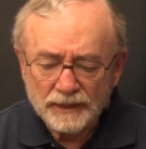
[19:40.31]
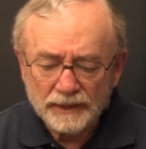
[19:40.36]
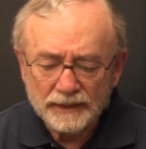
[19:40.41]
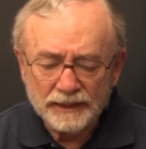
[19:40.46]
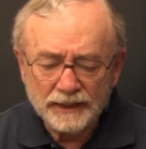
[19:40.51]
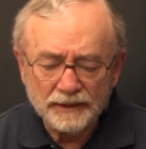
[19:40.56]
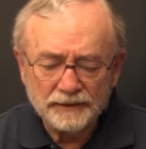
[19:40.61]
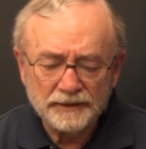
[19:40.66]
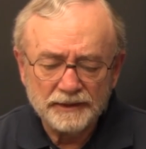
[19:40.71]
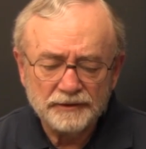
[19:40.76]

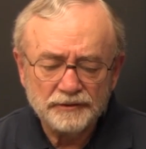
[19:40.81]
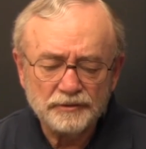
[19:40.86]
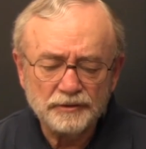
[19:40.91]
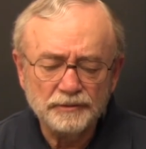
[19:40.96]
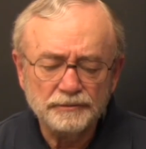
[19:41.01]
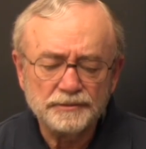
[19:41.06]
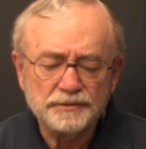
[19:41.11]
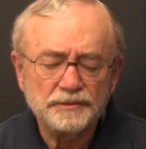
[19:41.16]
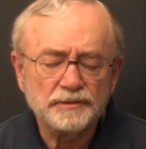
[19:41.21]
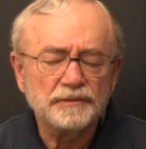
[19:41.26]
Now, the
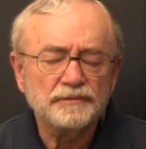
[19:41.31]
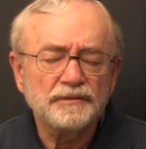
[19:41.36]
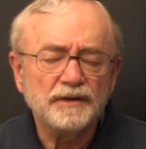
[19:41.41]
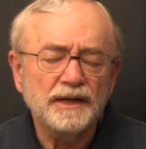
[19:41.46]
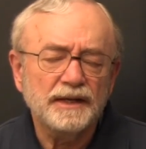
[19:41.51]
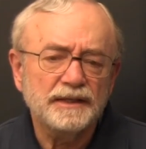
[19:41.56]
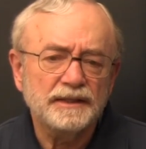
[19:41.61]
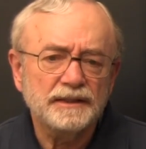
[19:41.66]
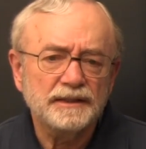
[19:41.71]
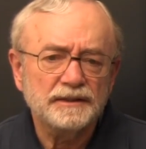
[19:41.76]
troops were
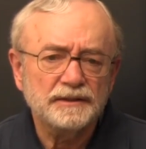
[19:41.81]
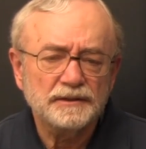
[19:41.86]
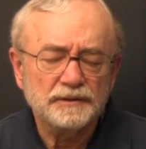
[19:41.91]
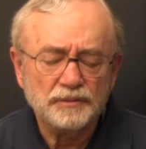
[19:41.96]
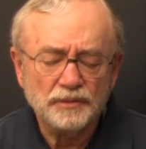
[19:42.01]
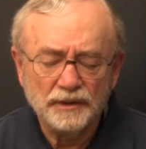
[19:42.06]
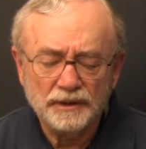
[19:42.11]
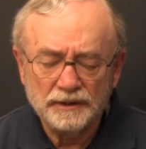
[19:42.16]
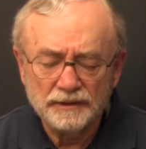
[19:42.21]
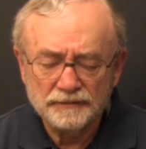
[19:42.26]
divided into
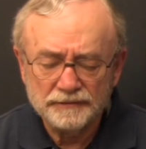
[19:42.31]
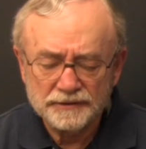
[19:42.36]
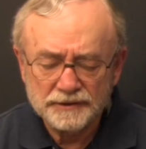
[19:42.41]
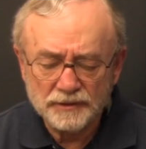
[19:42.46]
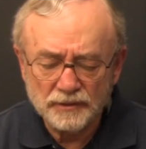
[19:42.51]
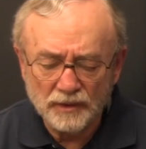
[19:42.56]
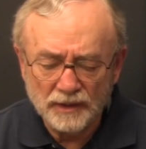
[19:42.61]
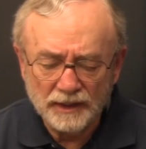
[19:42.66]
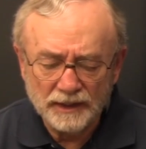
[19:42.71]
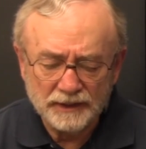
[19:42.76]
12
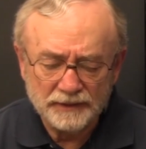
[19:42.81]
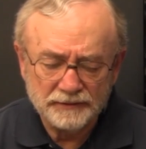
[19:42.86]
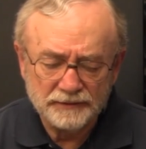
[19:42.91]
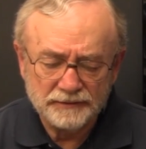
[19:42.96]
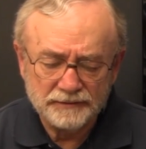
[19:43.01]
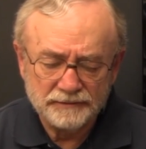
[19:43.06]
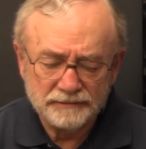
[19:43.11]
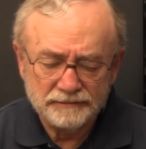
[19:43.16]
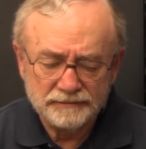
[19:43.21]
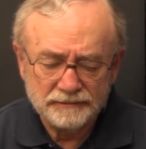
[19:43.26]

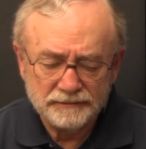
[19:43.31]
squads.